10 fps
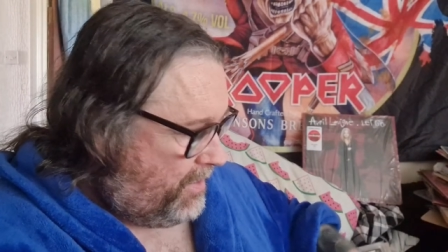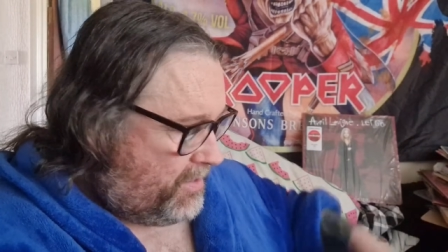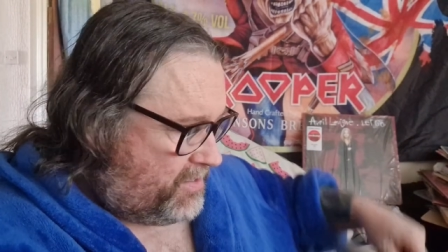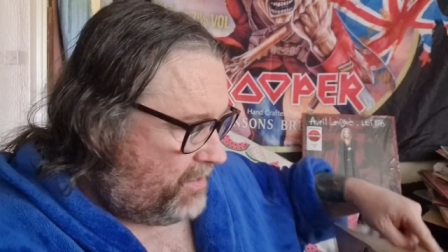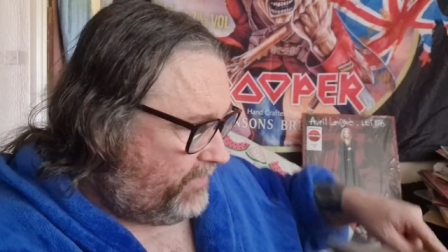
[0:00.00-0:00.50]

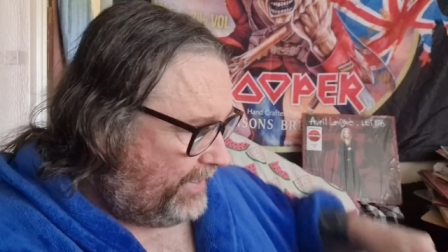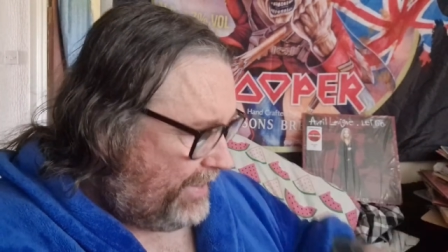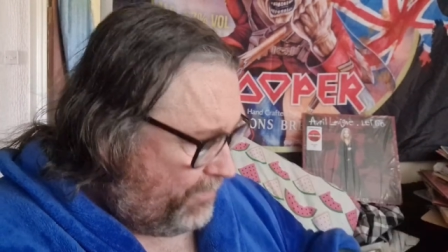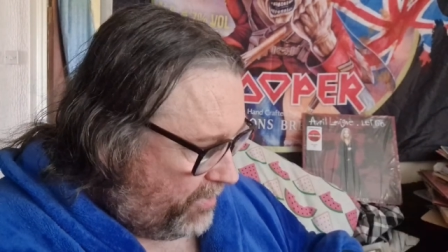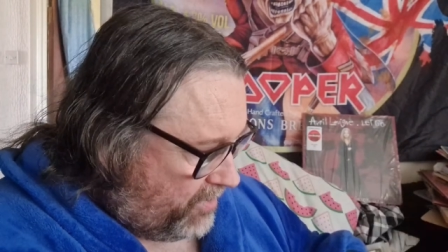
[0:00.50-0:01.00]
and silver
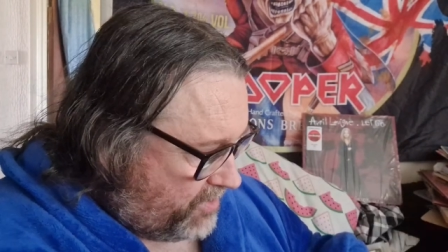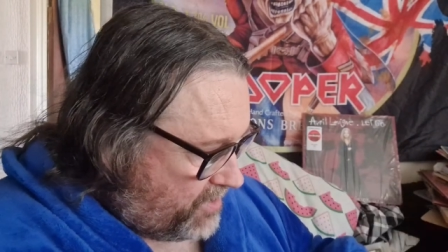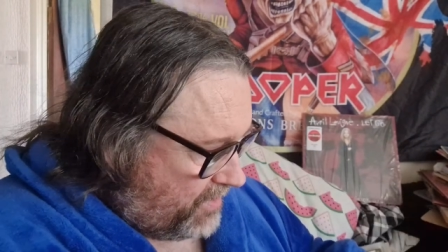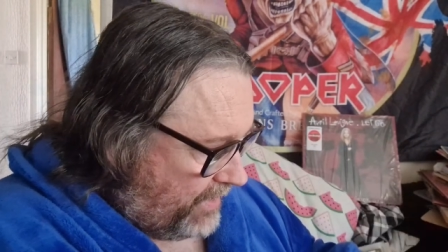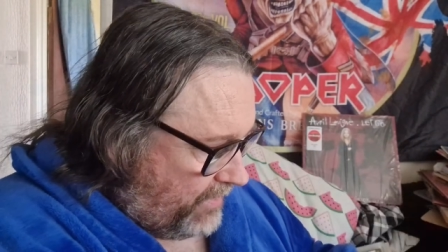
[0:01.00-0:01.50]

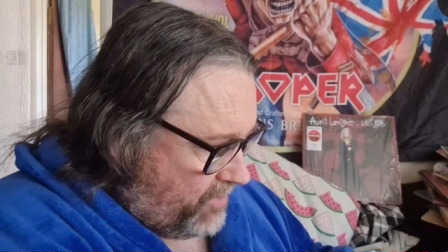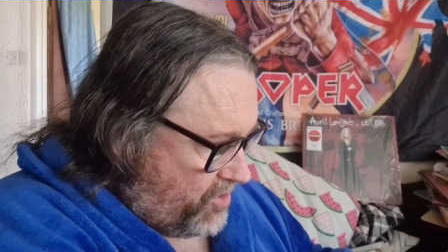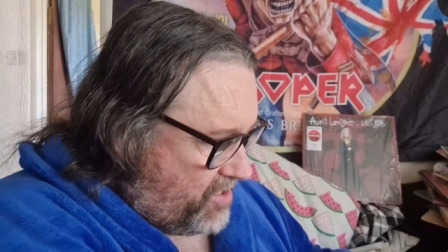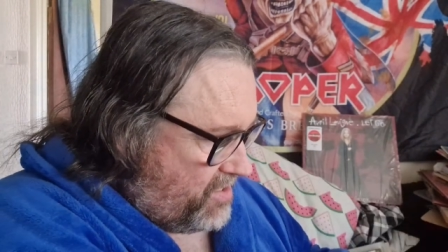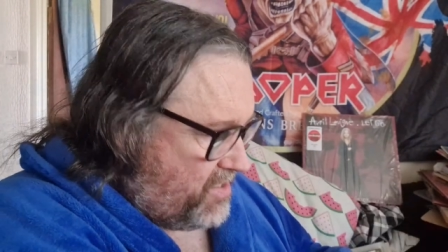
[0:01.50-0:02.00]
labels like
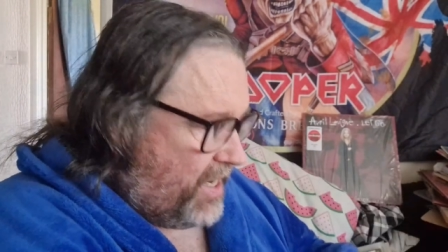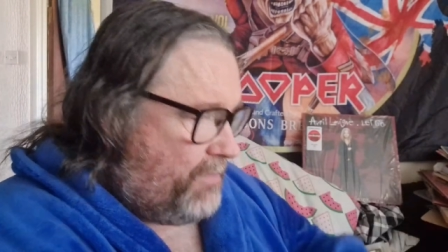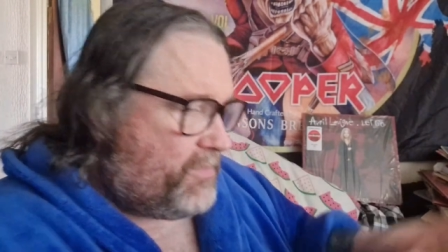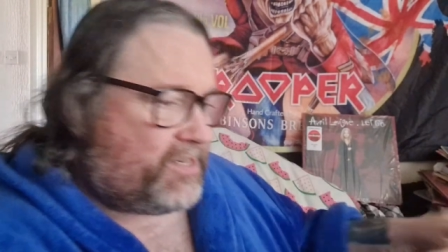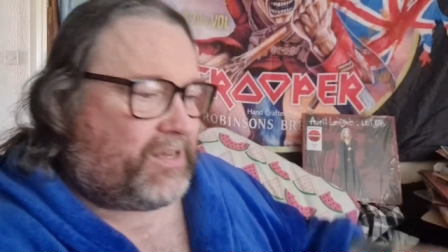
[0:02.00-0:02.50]
just
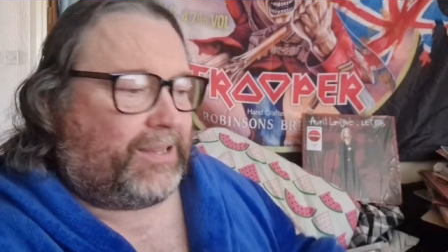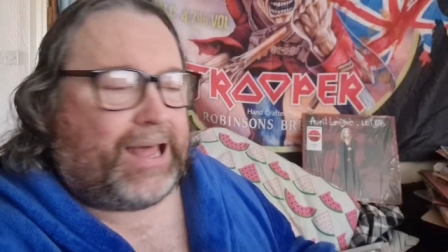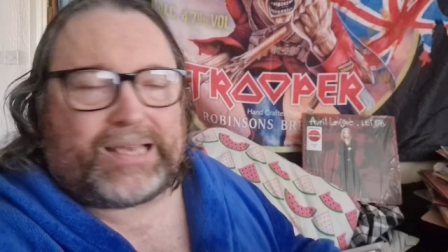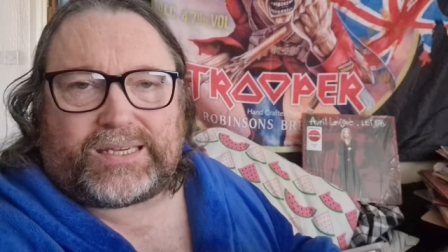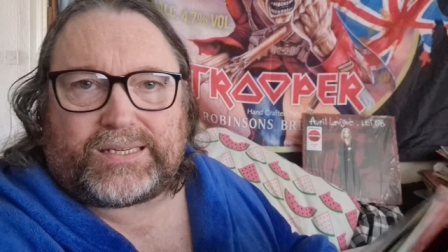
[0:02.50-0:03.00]
seemed to
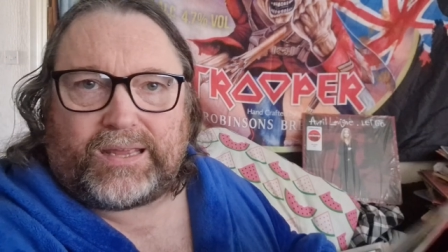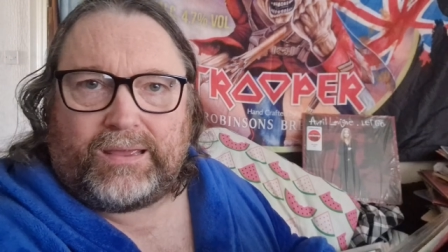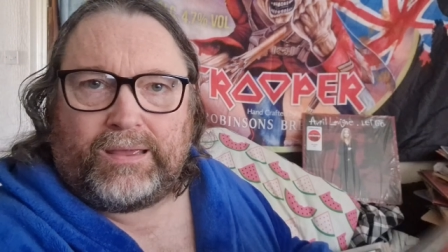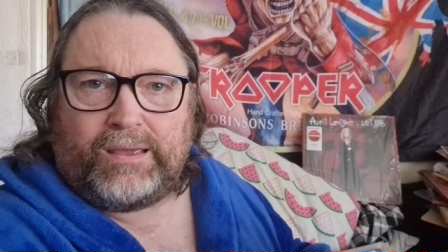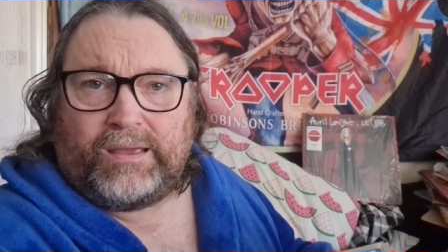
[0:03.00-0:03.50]
last
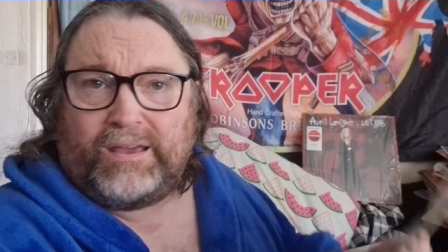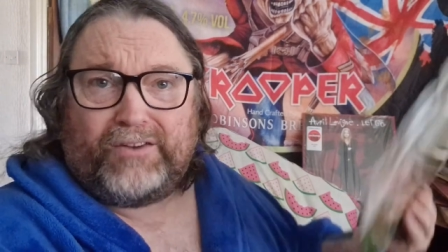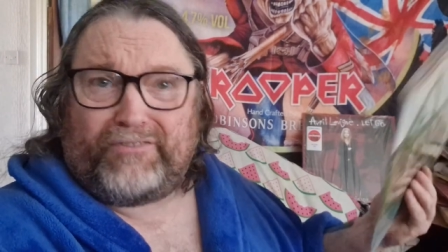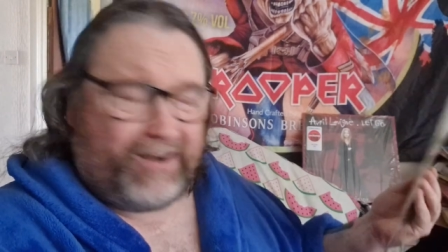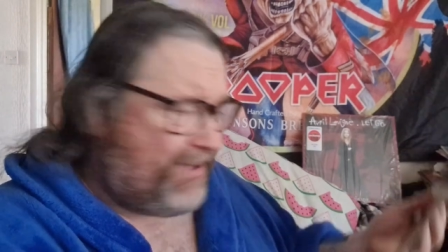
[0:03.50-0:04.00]

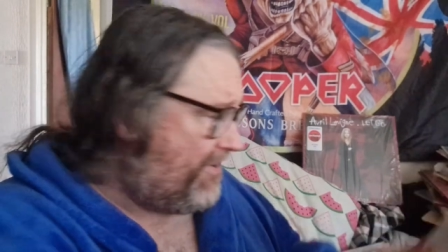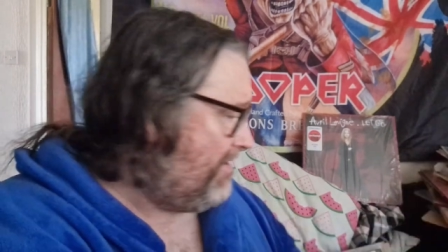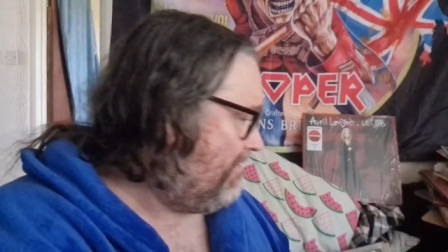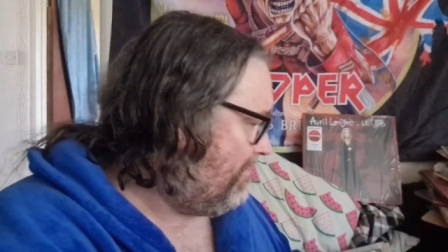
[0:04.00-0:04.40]
forever.